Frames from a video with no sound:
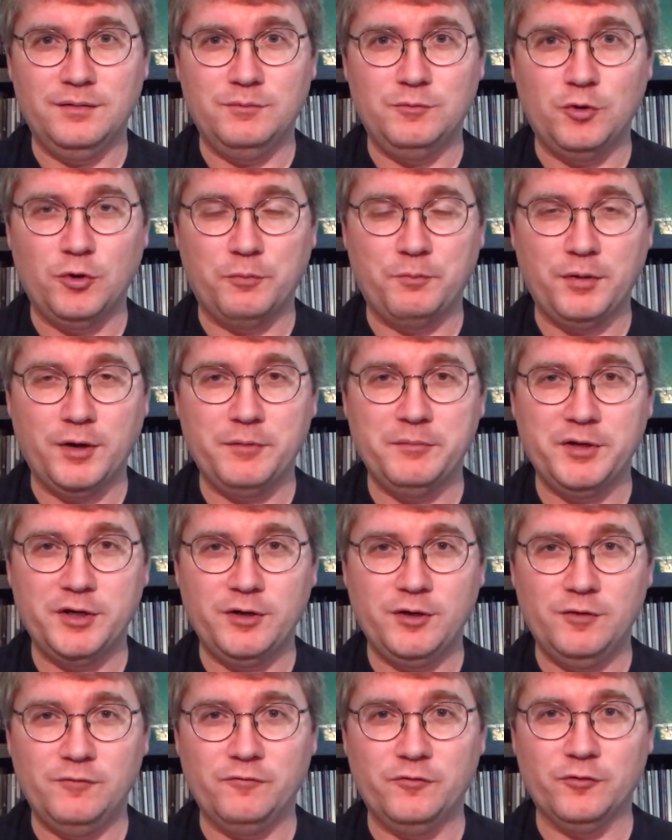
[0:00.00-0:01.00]
more permanent
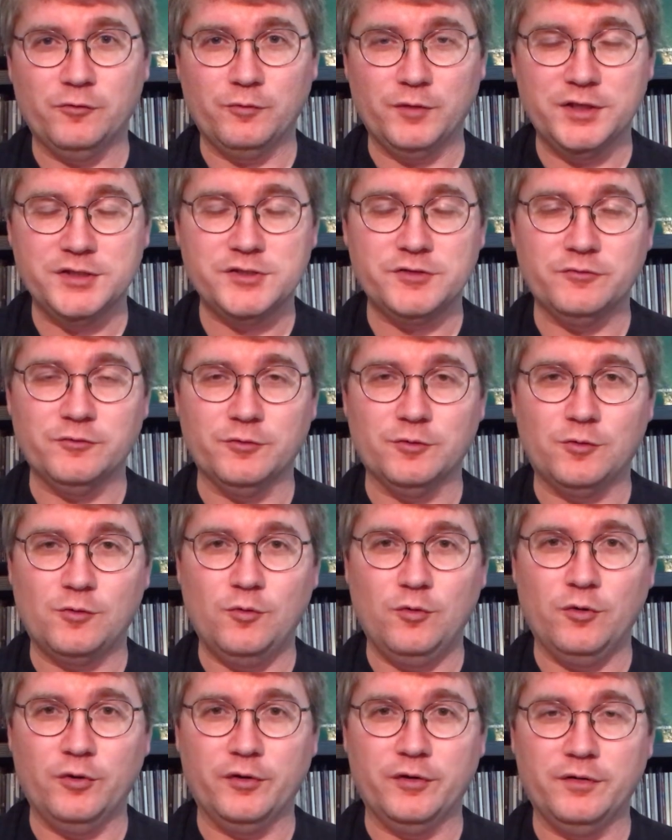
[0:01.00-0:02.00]
home for the rest of the
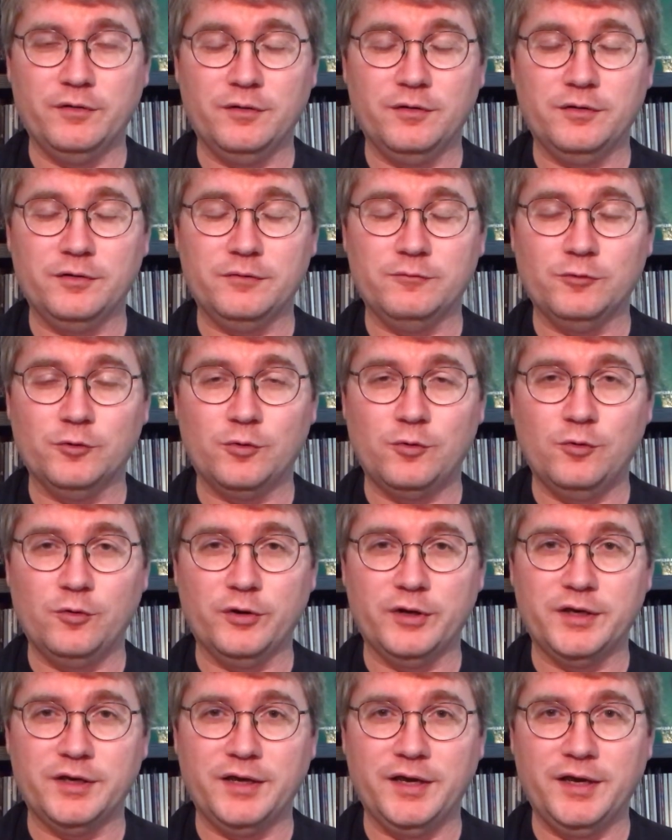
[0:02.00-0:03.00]

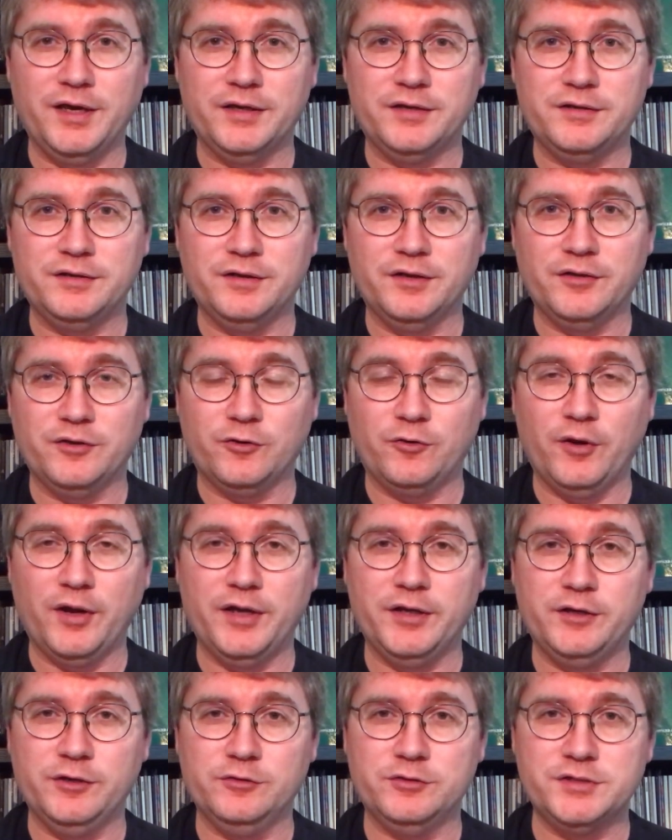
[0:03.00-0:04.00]
recording at the
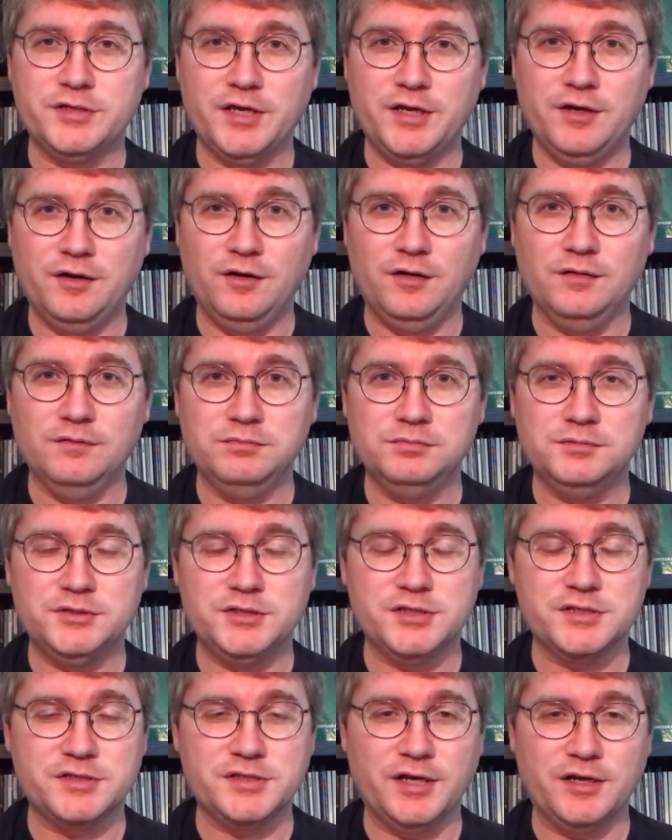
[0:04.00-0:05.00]
Grand Hotel
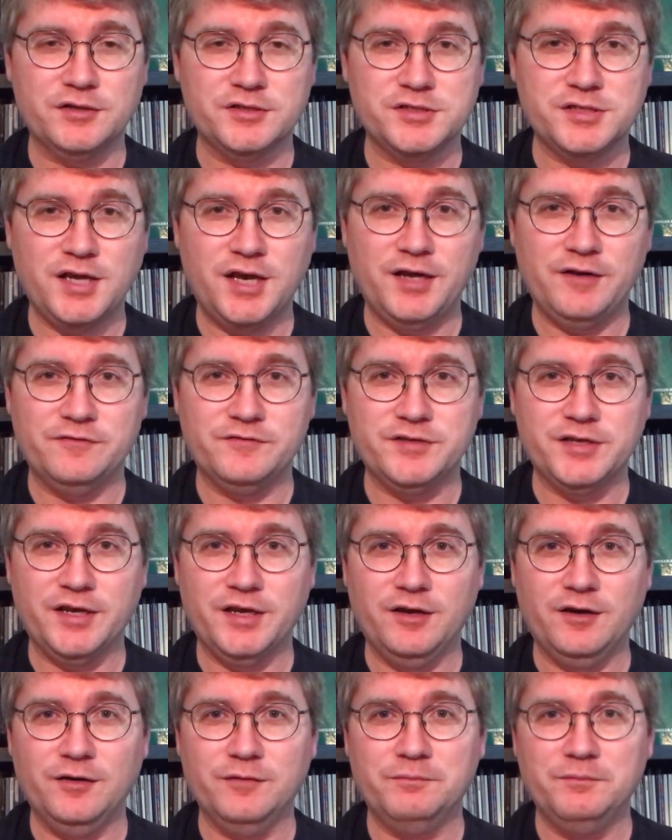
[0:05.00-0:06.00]
just outside of
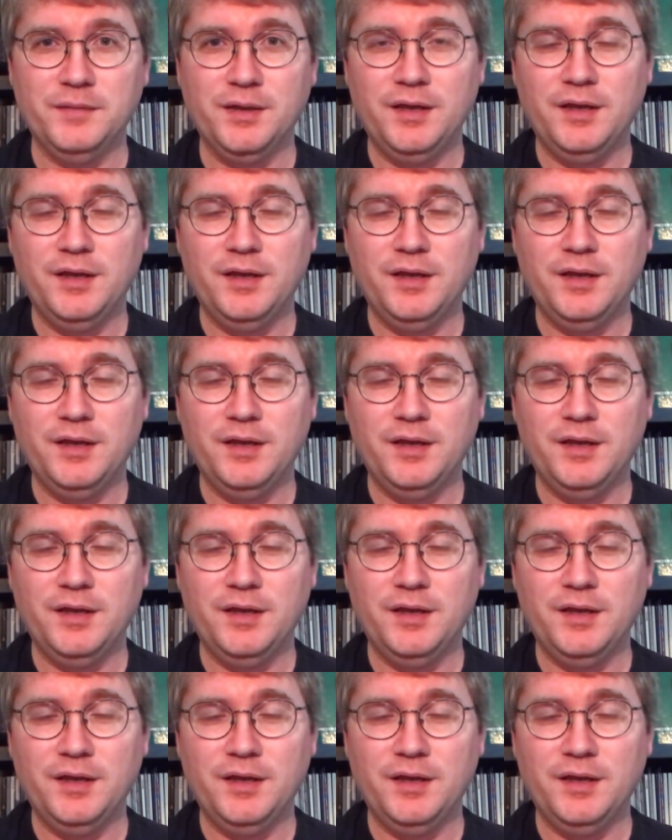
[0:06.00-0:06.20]
town,